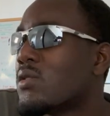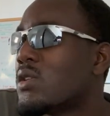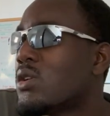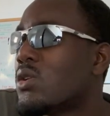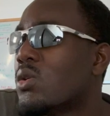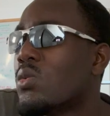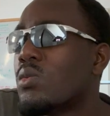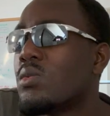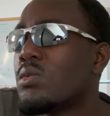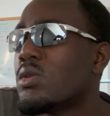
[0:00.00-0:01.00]
Didn't know,
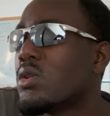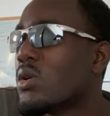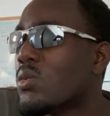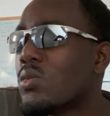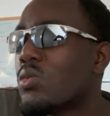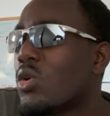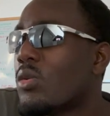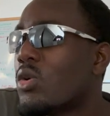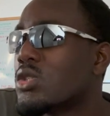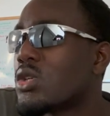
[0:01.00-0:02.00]
you know,
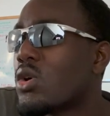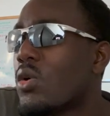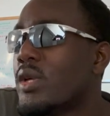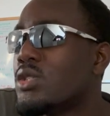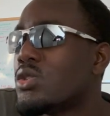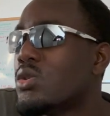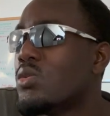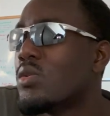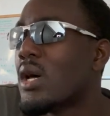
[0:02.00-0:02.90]
what to go into.